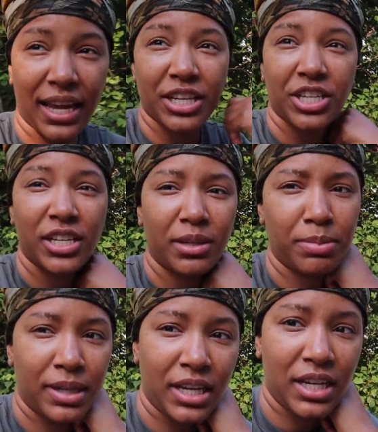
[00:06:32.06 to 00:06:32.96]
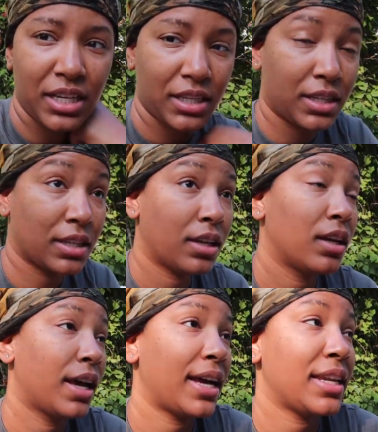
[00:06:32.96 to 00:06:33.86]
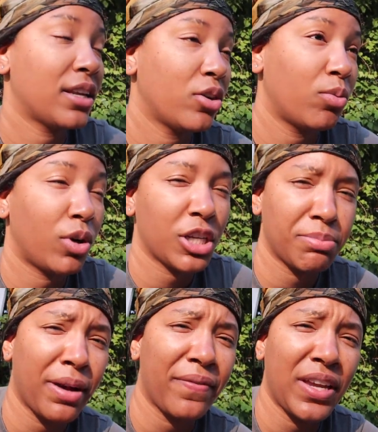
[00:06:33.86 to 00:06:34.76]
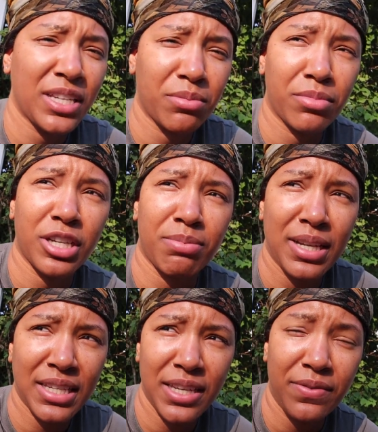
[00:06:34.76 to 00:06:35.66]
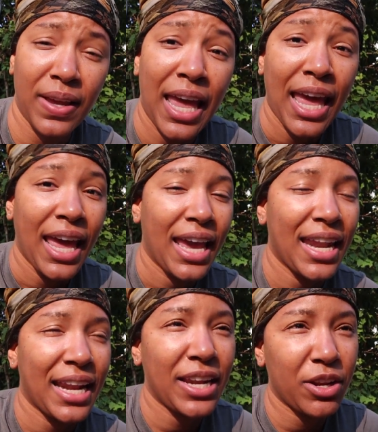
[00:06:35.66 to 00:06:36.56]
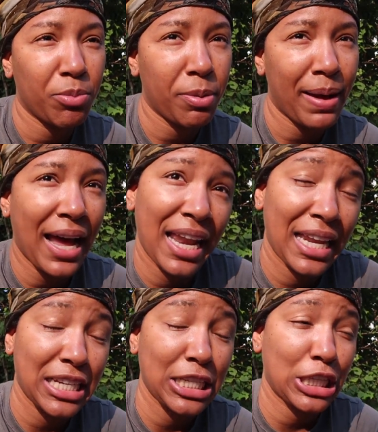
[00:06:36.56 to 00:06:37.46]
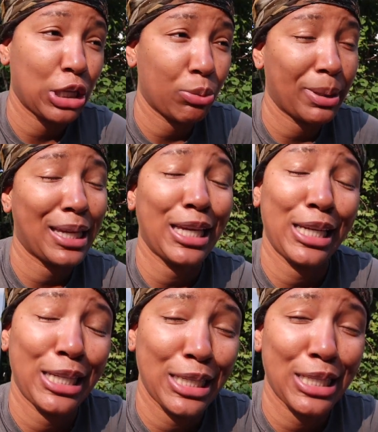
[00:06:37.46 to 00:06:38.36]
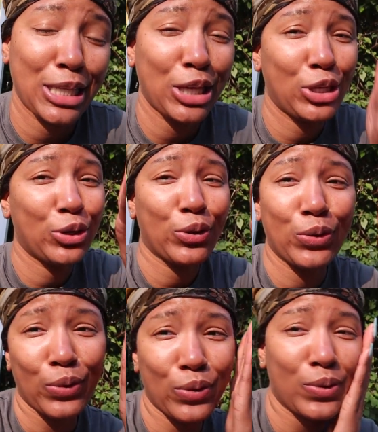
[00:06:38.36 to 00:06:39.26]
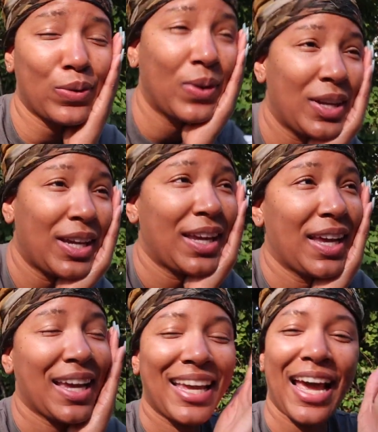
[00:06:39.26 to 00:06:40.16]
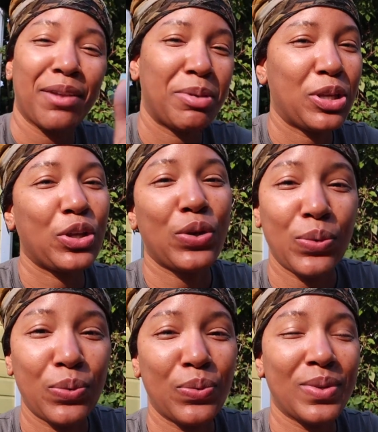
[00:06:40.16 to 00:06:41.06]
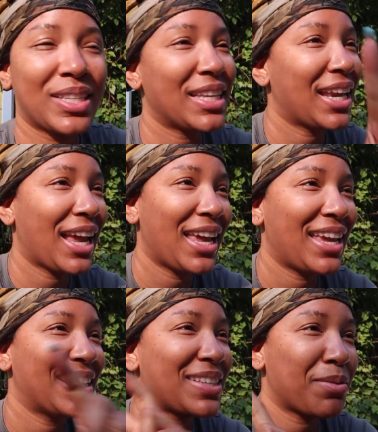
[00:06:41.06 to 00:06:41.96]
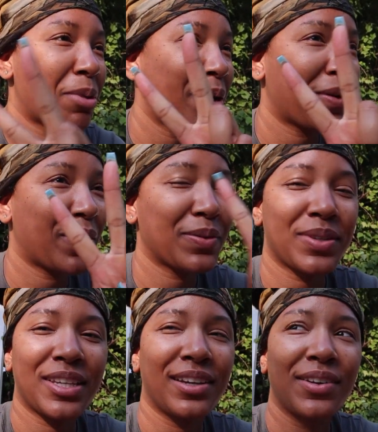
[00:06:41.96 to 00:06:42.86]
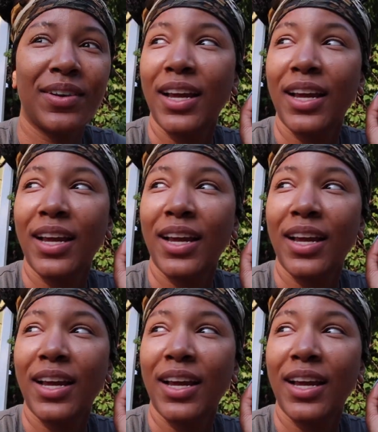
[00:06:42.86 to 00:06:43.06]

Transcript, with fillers: actually because I need to go wash my face and brush my teeth. And I need to go put my eyelashes on because your girl got to be cute today and tomorrow. So